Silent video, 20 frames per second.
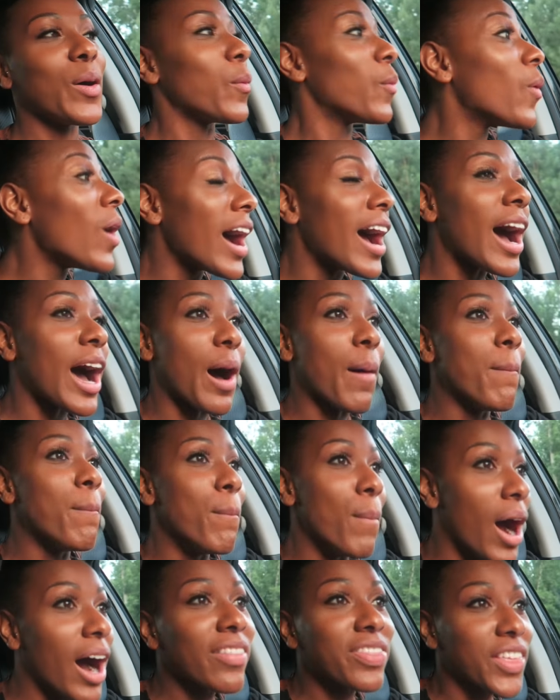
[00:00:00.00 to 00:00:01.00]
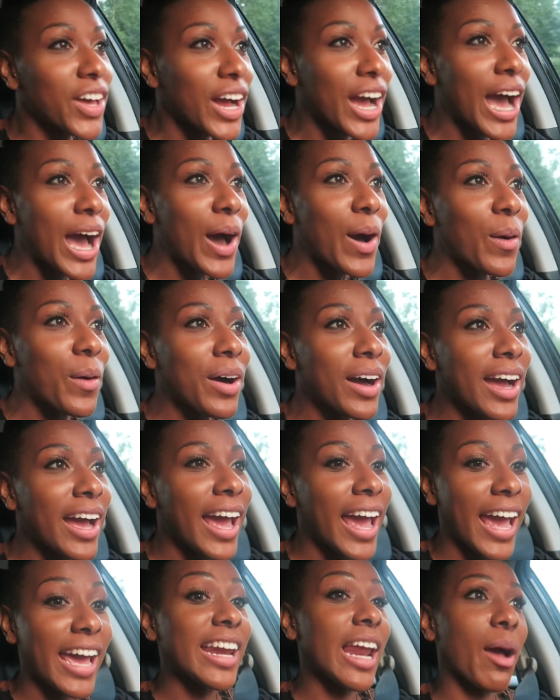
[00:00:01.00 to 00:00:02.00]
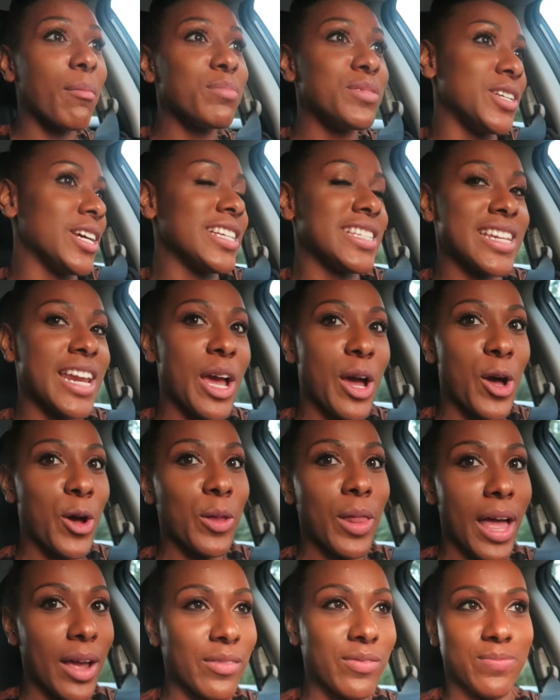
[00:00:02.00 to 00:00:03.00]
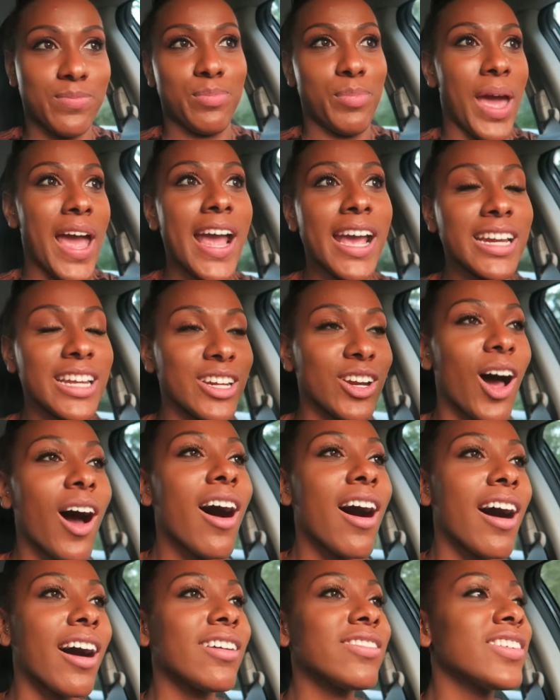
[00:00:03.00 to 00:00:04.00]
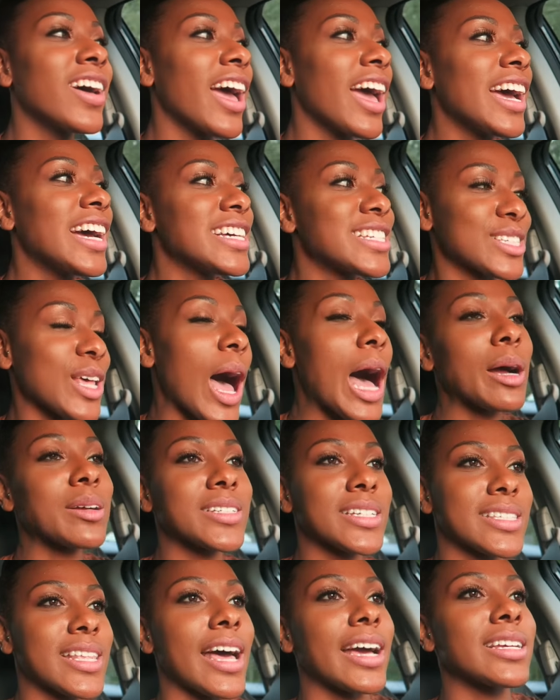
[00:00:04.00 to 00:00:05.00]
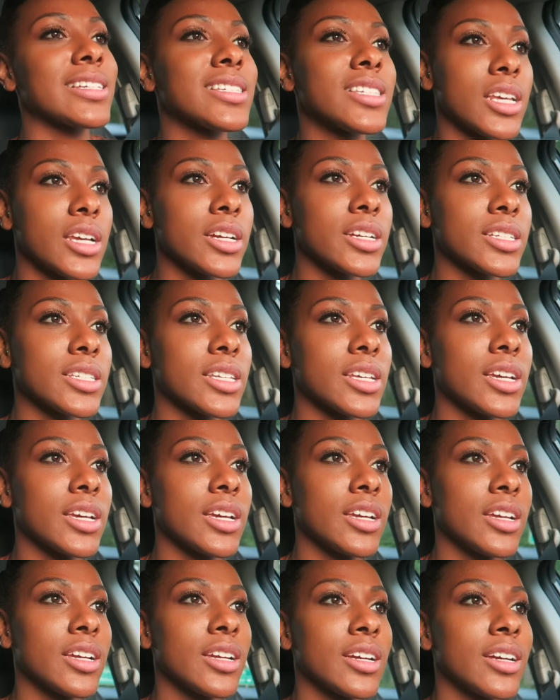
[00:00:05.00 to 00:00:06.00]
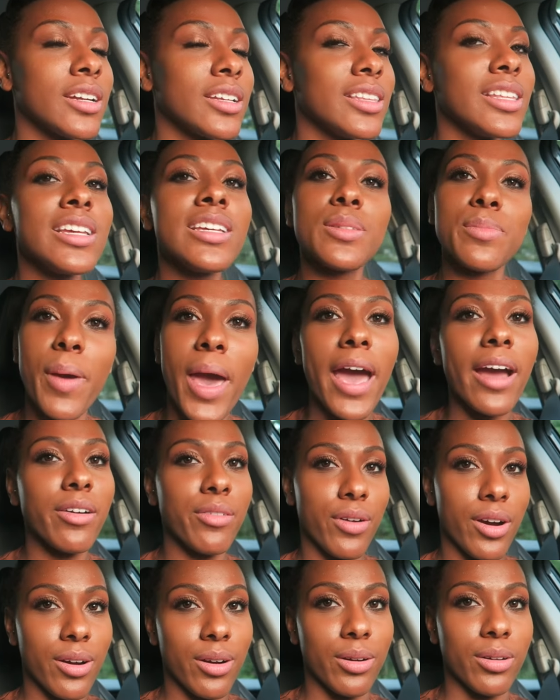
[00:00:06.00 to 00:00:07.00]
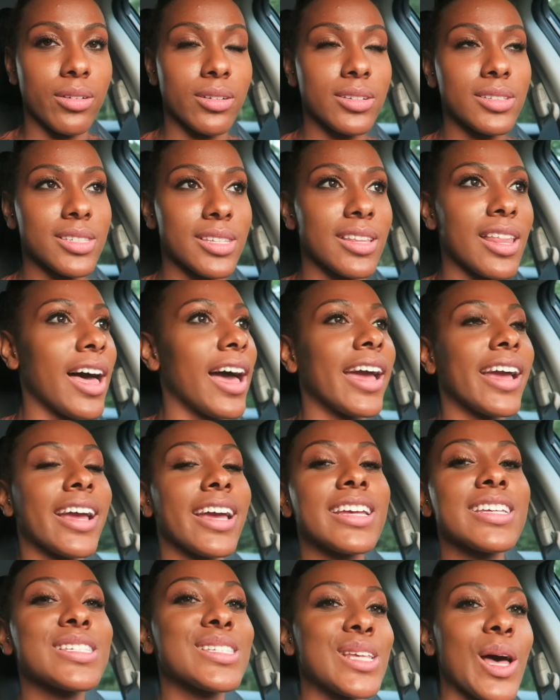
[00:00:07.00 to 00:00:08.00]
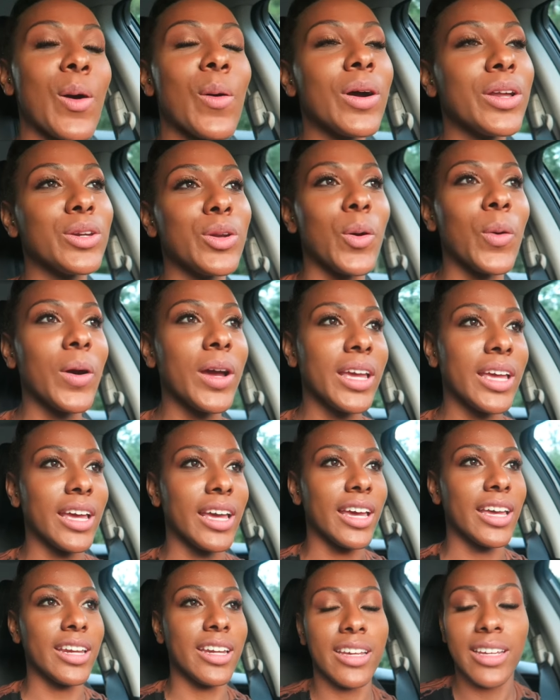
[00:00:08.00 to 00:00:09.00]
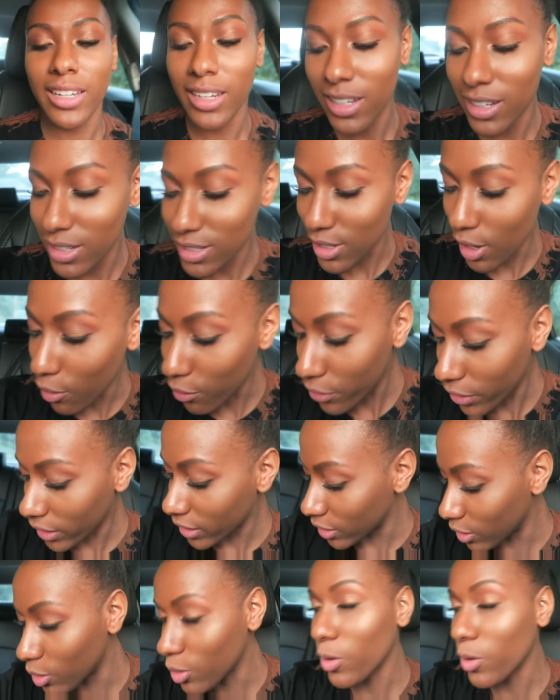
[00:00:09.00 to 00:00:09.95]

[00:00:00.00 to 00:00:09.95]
what, a month ago, and I'm just now like paying it off. So I was just like, seriously, these back roads, like, it's so annoying, so freaking